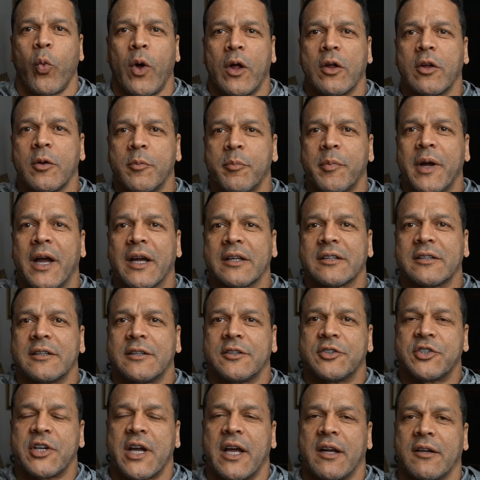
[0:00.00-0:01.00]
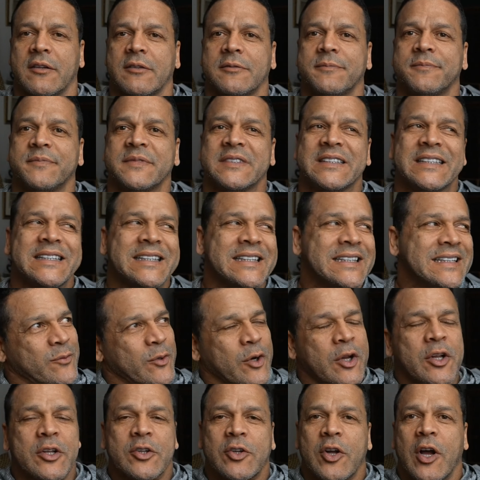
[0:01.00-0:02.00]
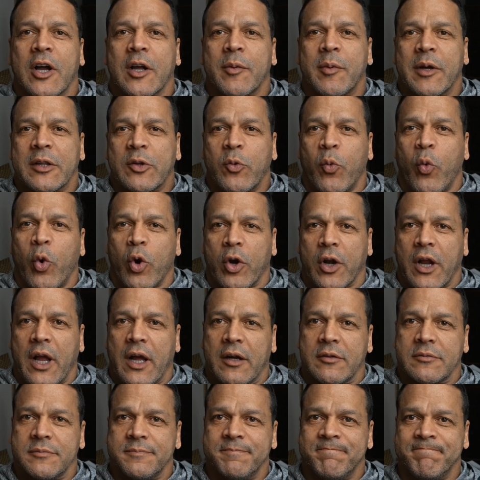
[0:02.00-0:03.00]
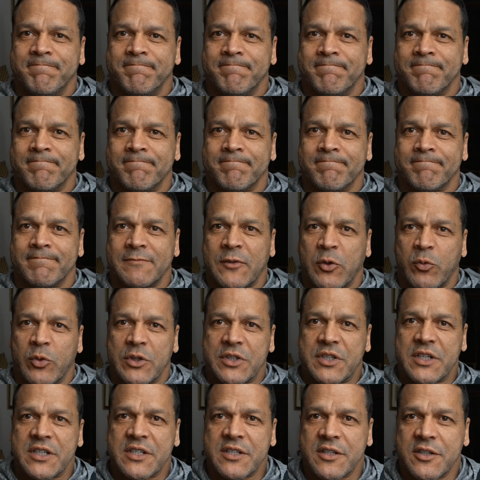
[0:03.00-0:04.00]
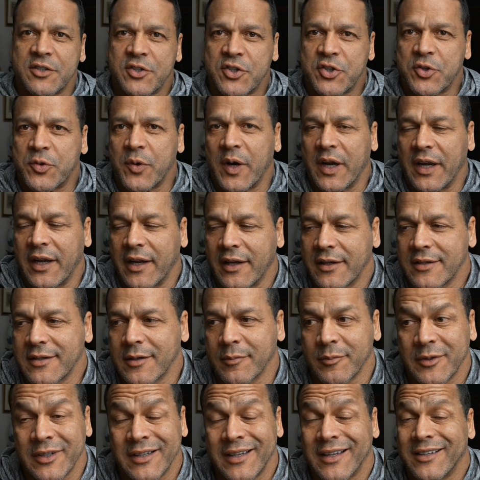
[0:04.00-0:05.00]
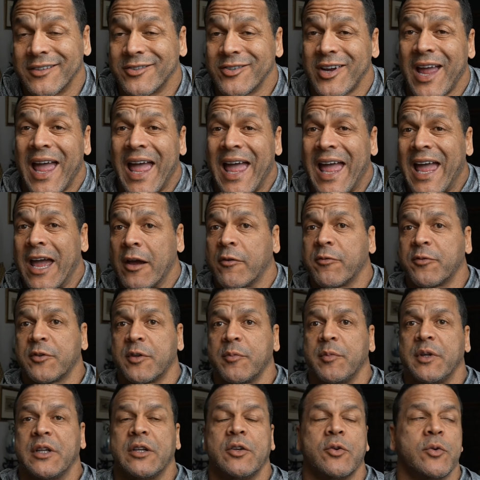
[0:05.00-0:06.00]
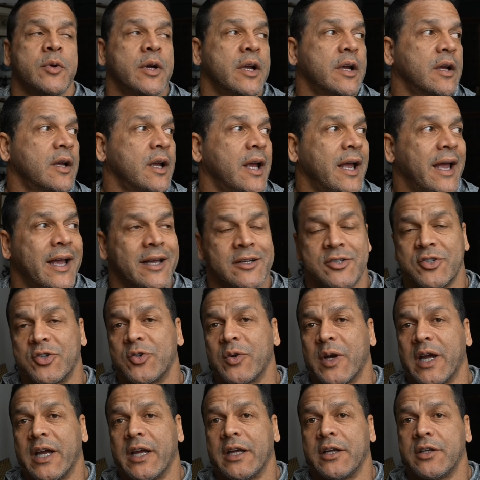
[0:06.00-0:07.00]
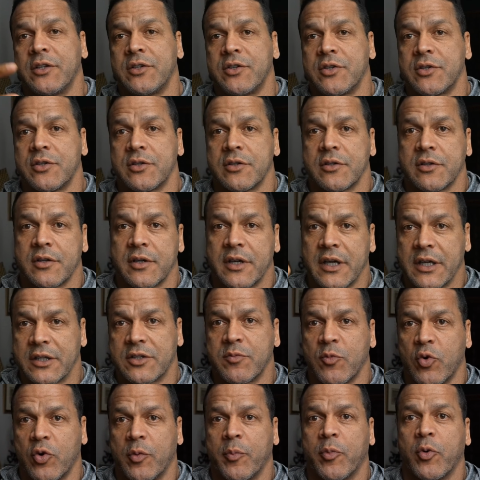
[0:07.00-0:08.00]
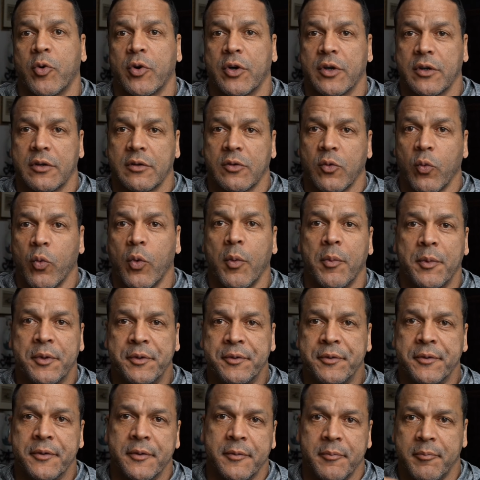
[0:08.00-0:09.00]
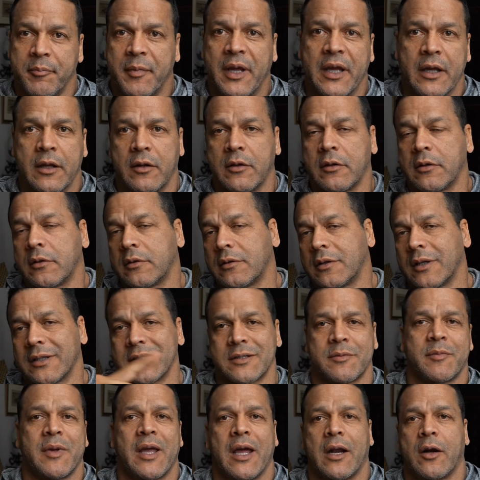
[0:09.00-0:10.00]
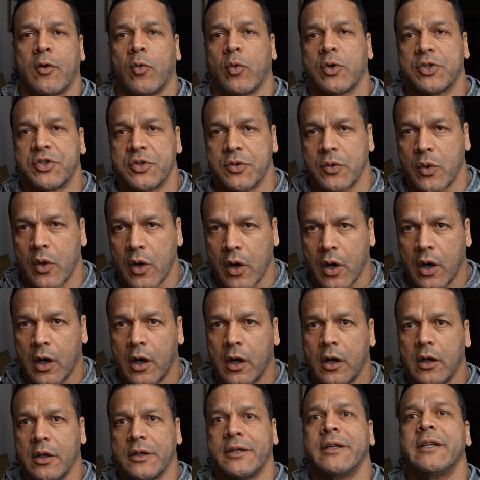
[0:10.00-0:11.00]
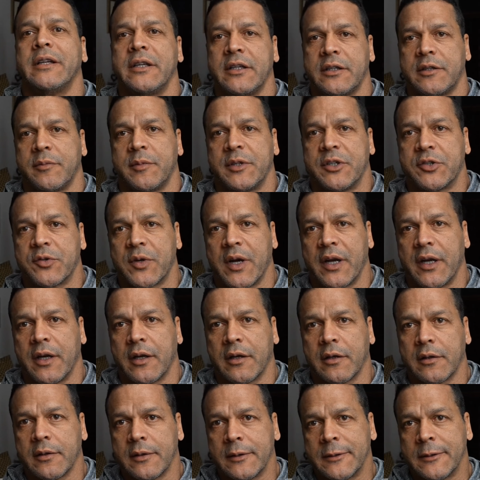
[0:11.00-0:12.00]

Welcome back to the channel. We're going to talk about the workout, resistance training, something that you have to be doing. As you age, it's more important. Woman, male, doesn't matter what you are, you need to be training.